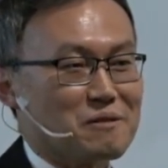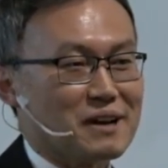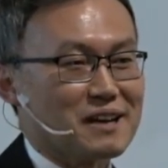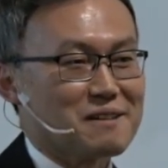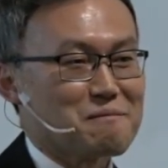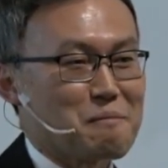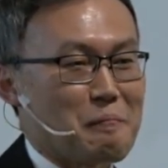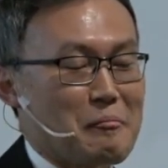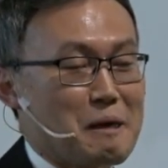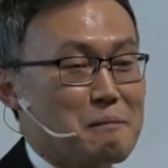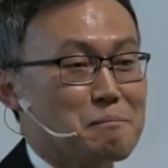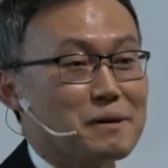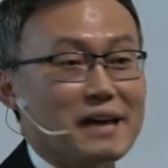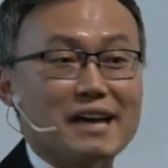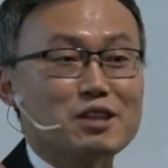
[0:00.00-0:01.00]
right?
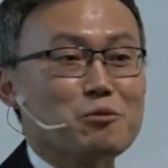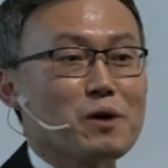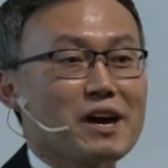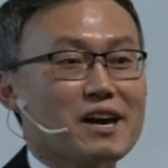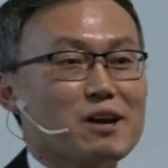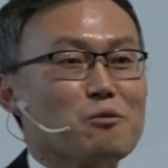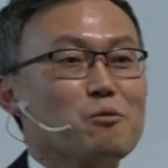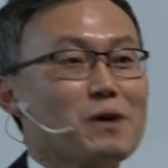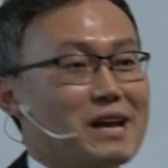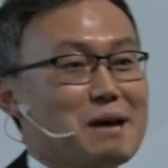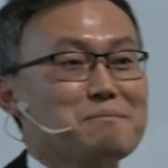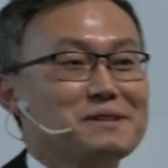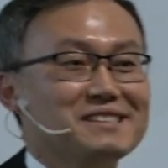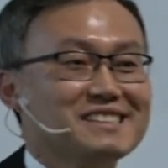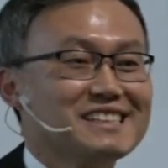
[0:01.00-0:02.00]
But anyway, what
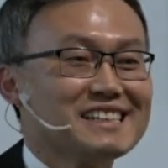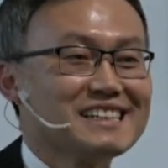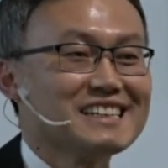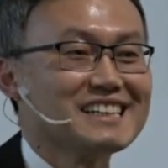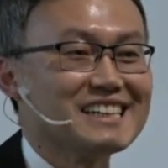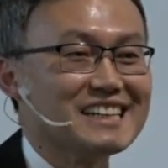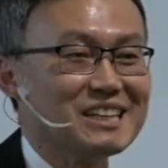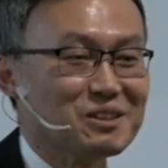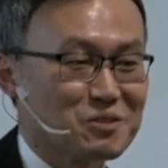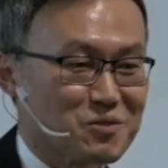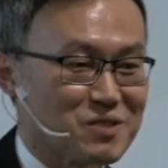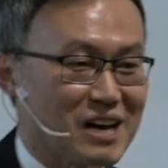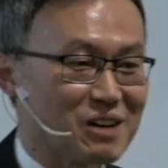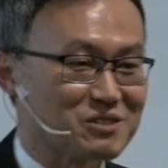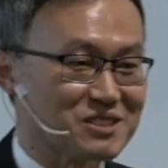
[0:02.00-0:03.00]
happened? In
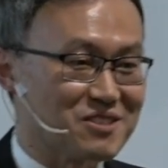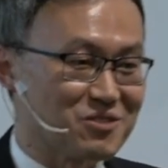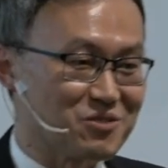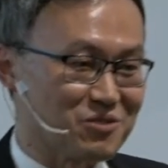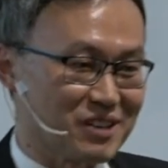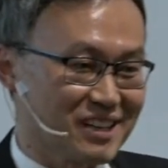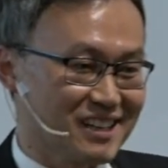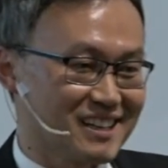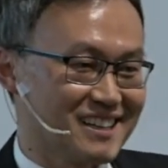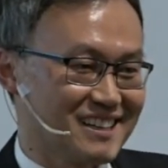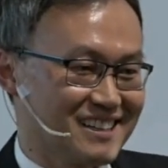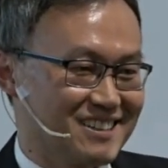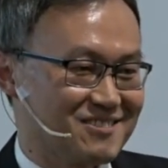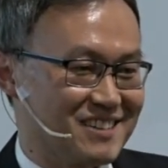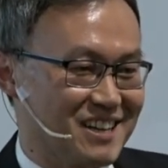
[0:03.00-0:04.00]
2003,
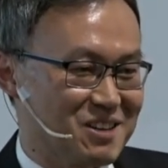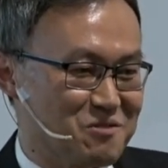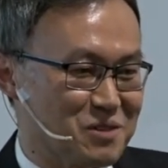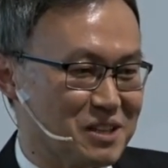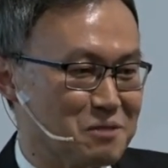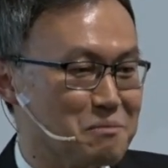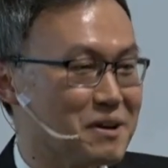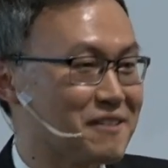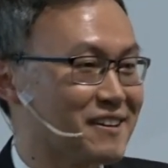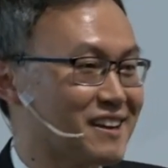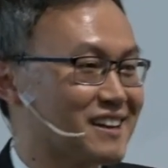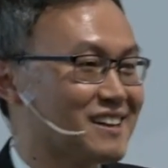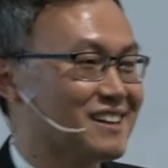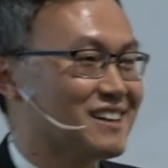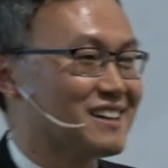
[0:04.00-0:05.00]
right, when
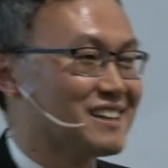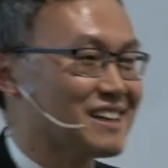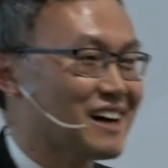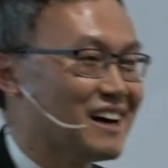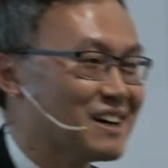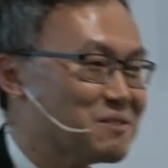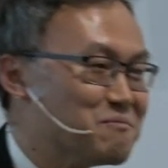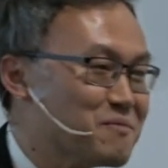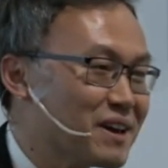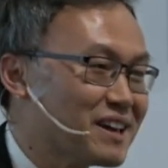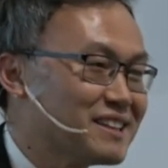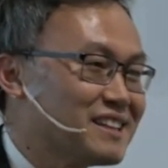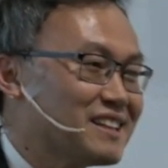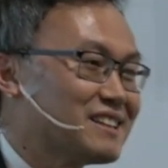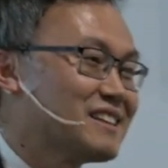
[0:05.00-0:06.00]
America
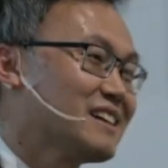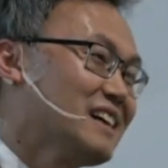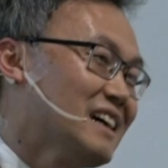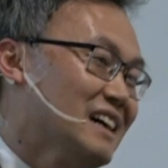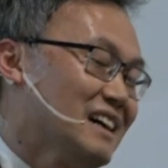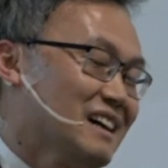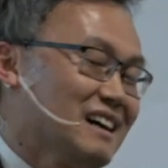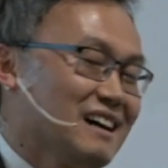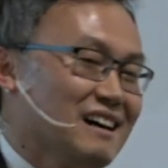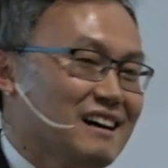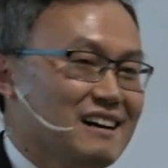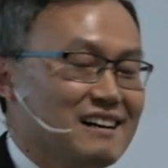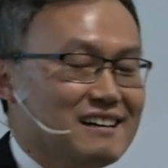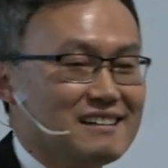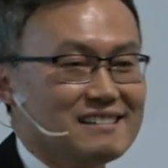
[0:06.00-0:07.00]
invaded,
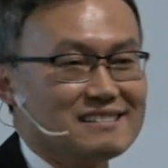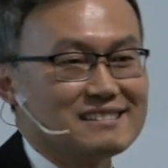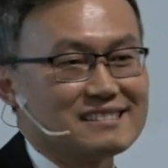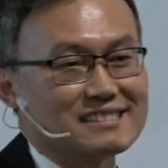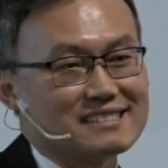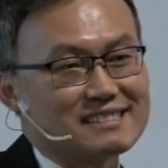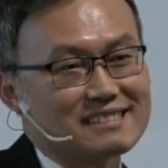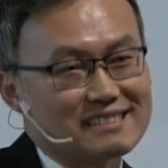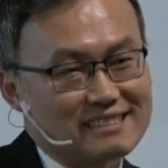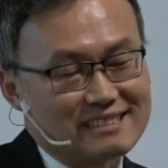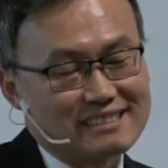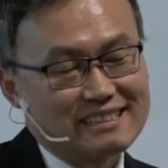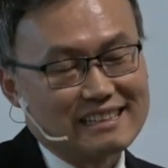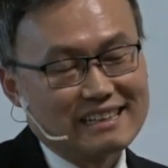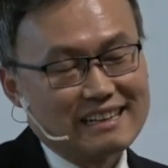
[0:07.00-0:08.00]
just
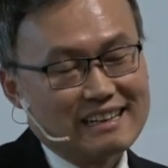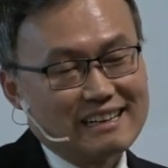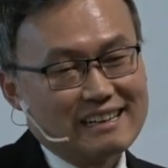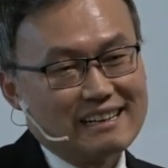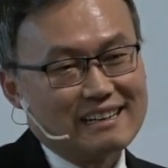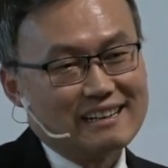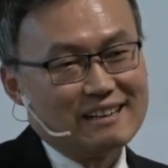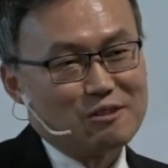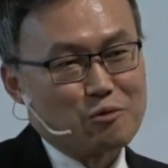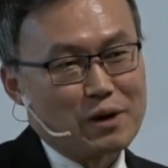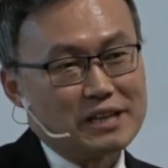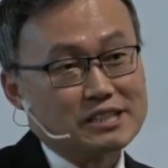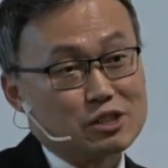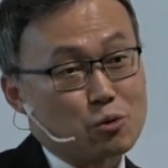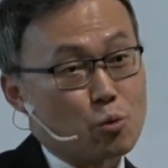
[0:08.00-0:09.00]

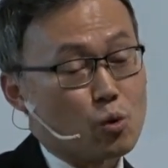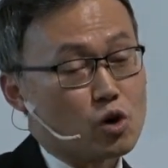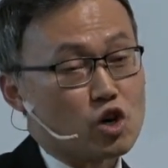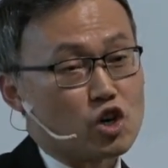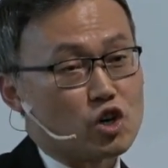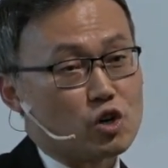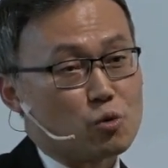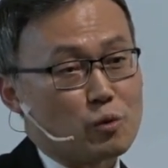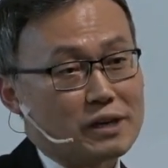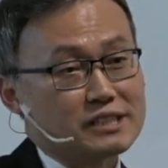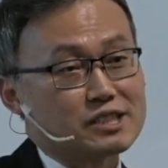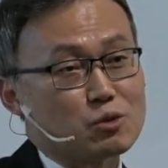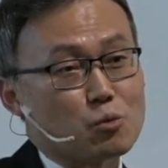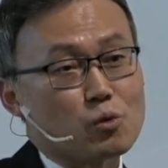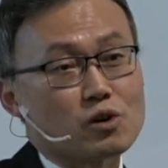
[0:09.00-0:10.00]
waged a war,
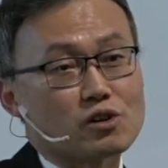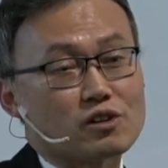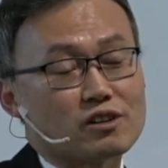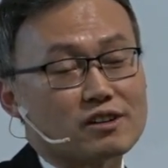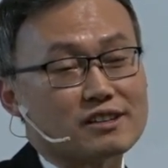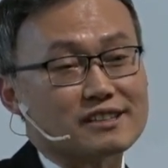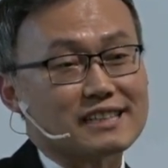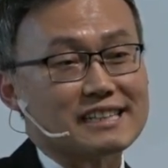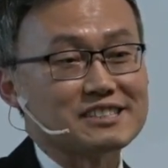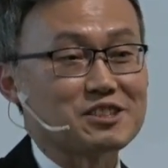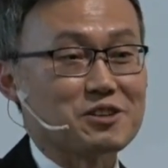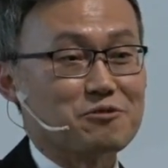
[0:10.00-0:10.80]
waged the war against